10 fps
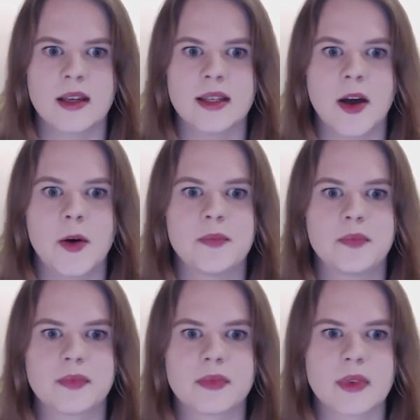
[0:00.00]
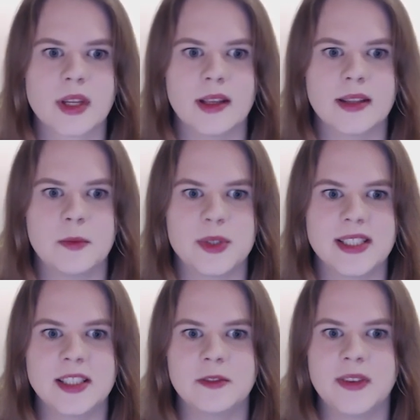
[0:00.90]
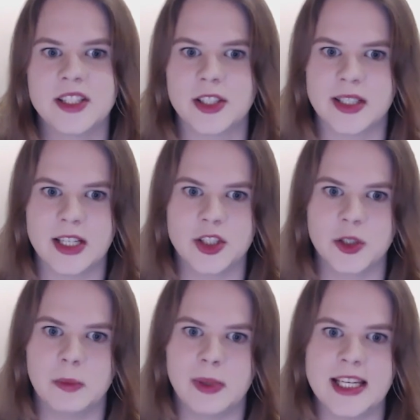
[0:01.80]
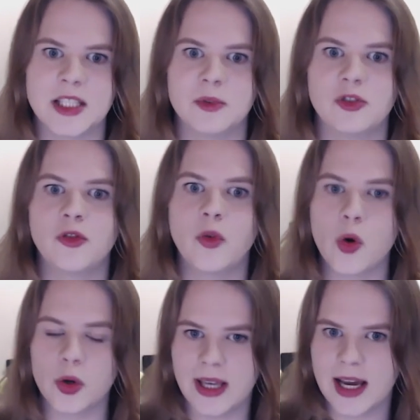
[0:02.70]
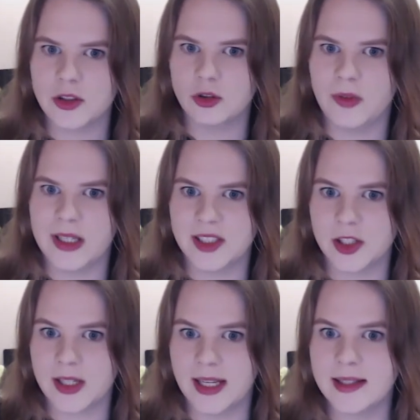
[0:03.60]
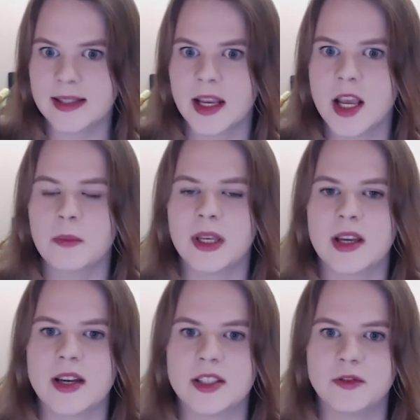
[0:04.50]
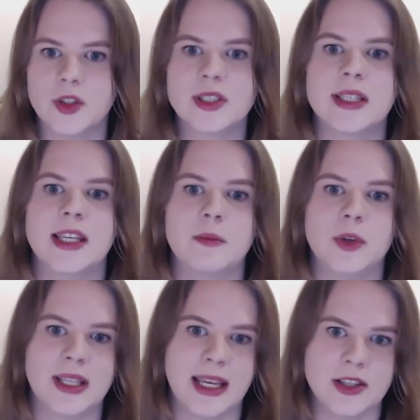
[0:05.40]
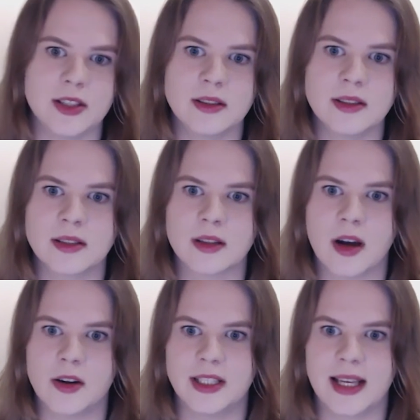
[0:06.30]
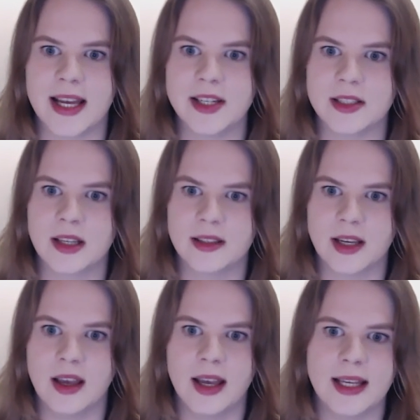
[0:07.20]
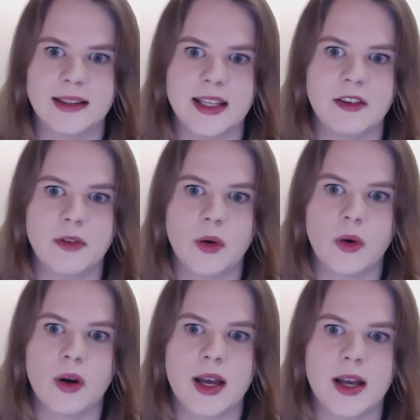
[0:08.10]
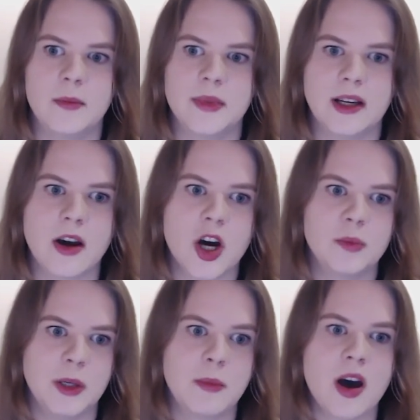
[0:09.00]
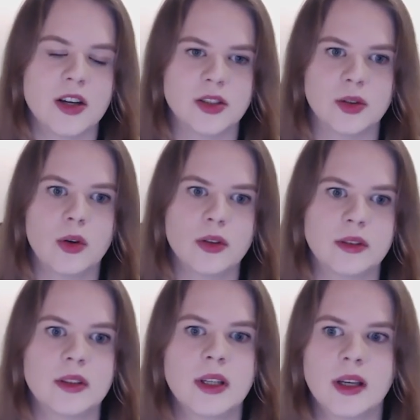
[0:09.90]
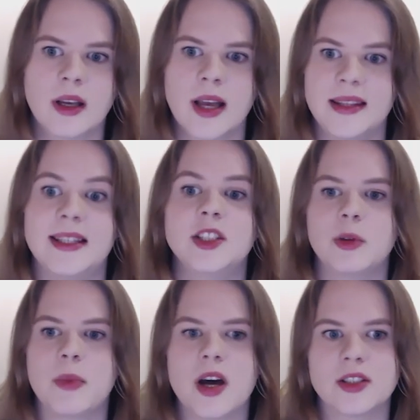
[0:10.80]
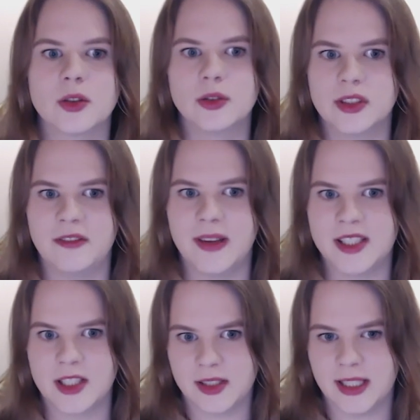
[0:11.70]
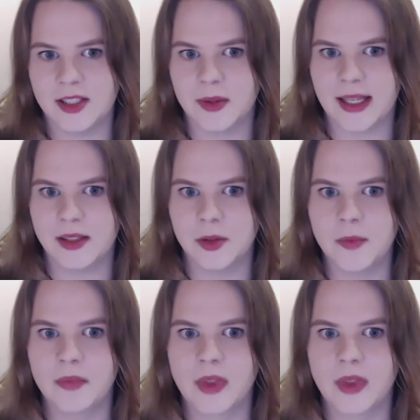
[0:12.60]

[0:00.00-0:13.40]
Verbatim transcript: Now, the persisted fetch exchange should be placed before the actual fetch exchange because, firstly, mutations aren't cached, and therefore um, they can't be passed on. Uh, they need to be passed on to the fetch exchange to handle.